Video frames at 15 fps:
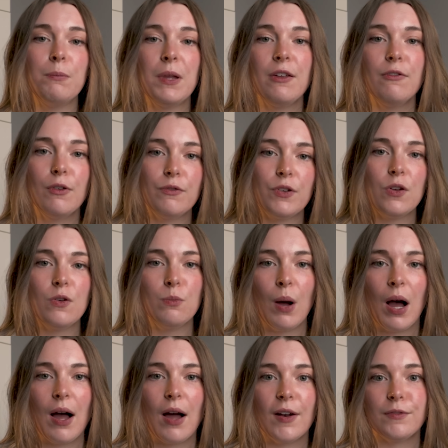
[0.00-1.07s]
be review
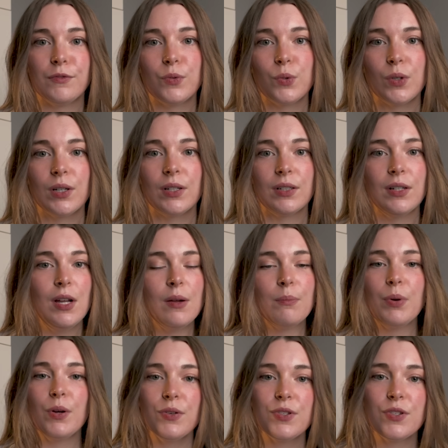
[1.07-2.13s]
bombed for
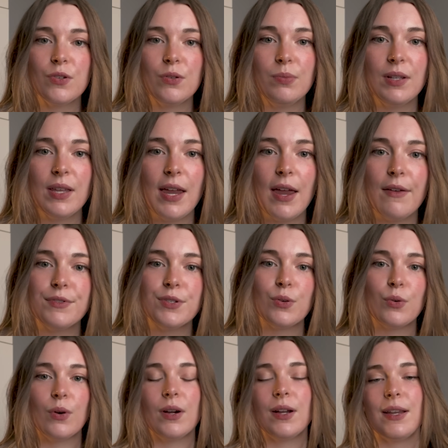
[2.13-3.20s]
personal beliefs
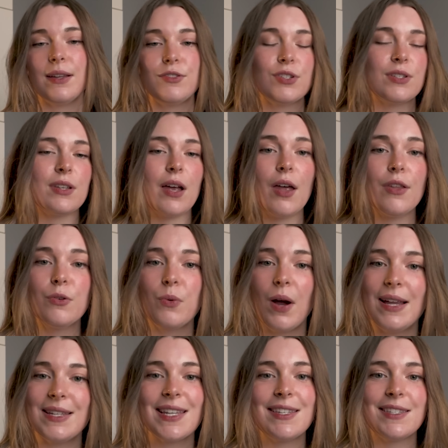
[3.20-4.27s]
or just
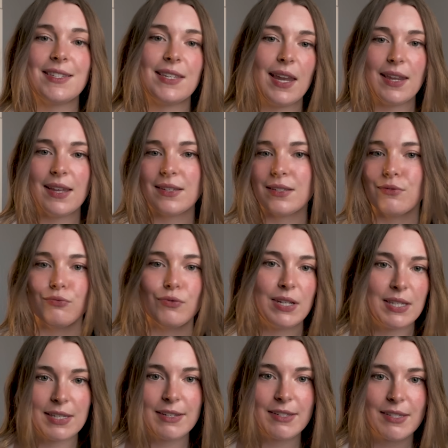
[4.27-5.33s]
otherwise insidious
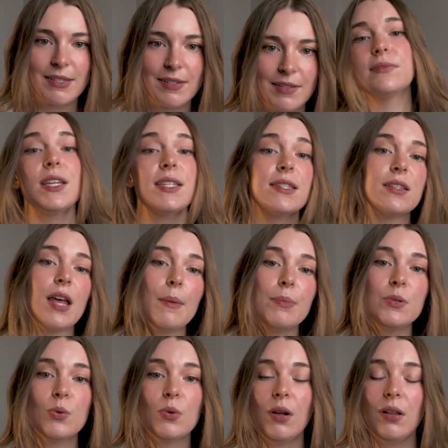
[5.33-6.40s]
reasons. This has
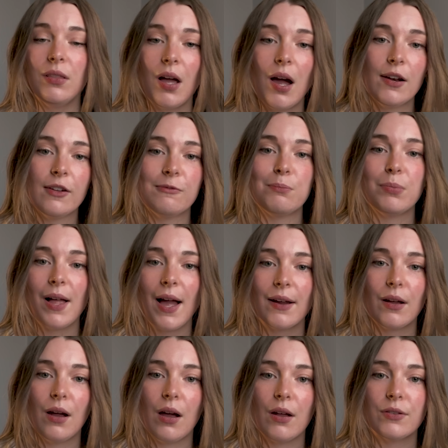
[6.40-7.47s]
happened to a lot of Black
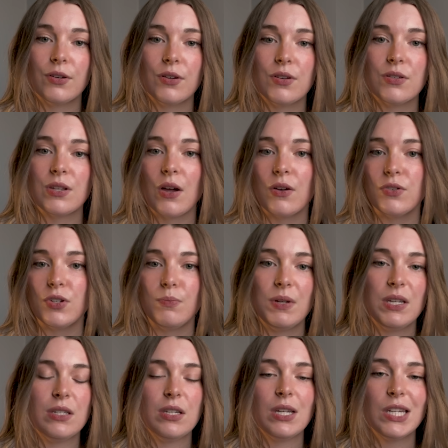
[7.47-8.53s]
authors,
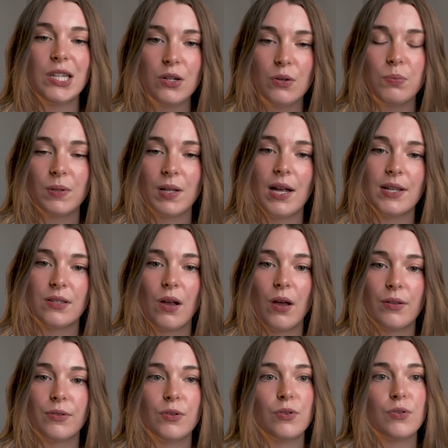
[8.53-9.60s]
LGBTQ plus
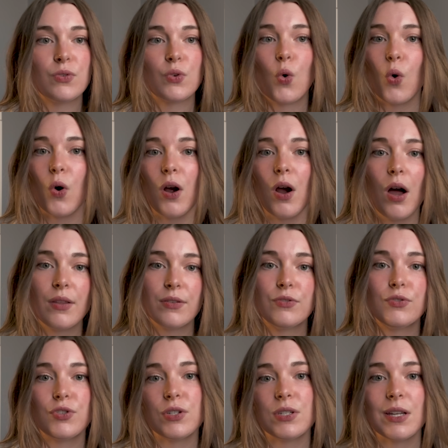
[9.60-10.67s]
authors, or
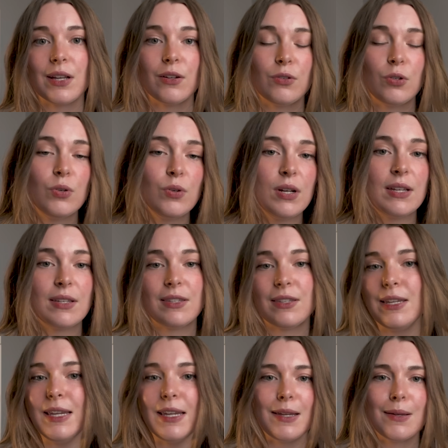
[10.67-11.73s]
authors just including
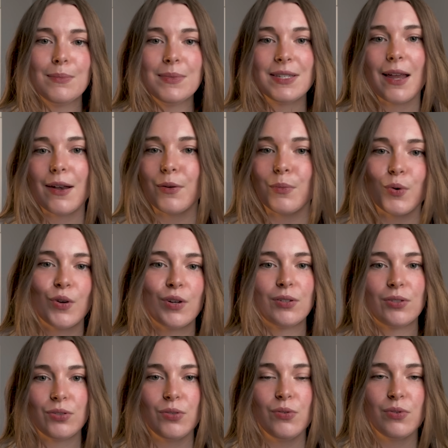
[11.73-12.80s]
themes that are more
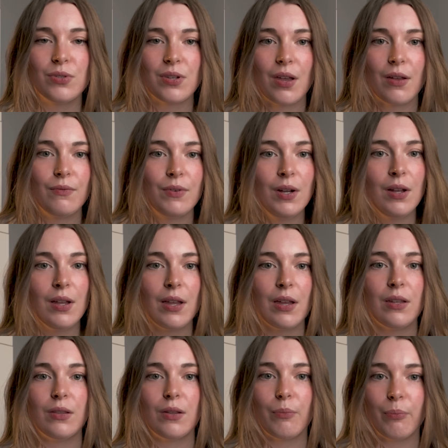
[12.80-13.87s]
inclusive
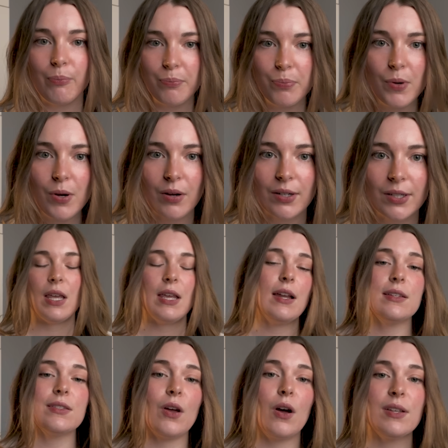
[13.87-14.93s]
in the book. It
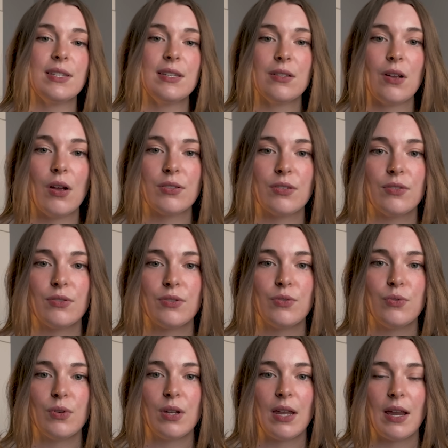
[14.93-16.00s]
has caused these authors
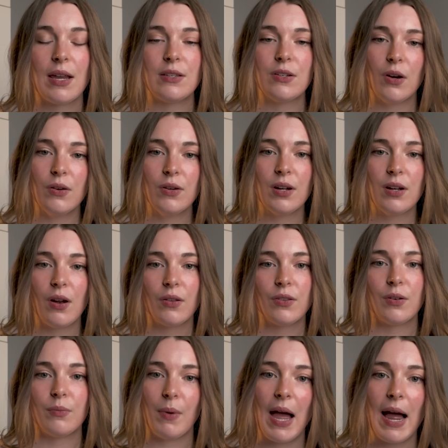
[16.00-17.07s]
to get a target on
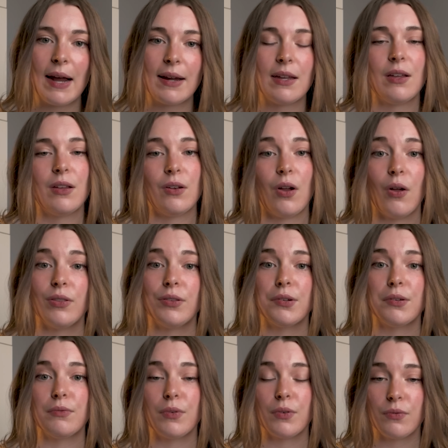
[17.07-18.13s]
their back and on
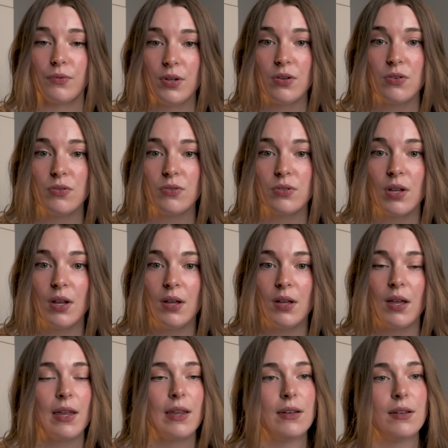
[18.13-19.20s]
their reviews
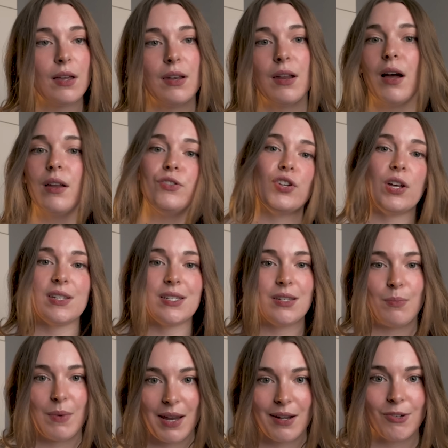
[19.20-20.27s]
in an
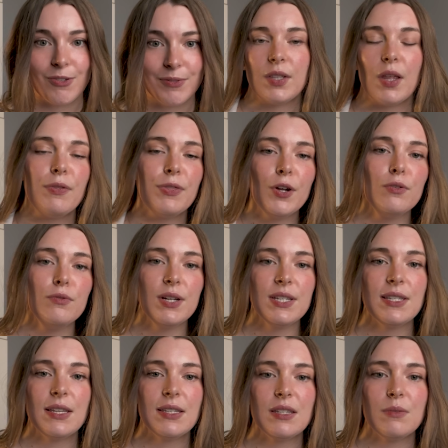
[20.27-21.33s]
unjust manner. The third
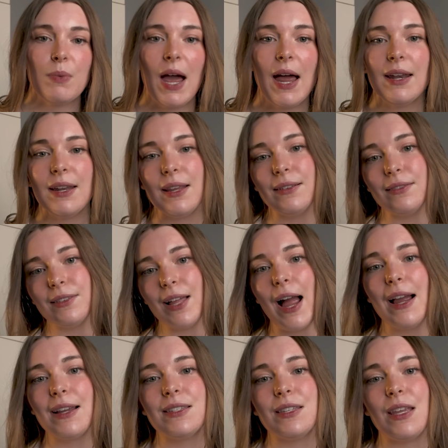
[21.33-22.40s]
reason this is bad, it lacks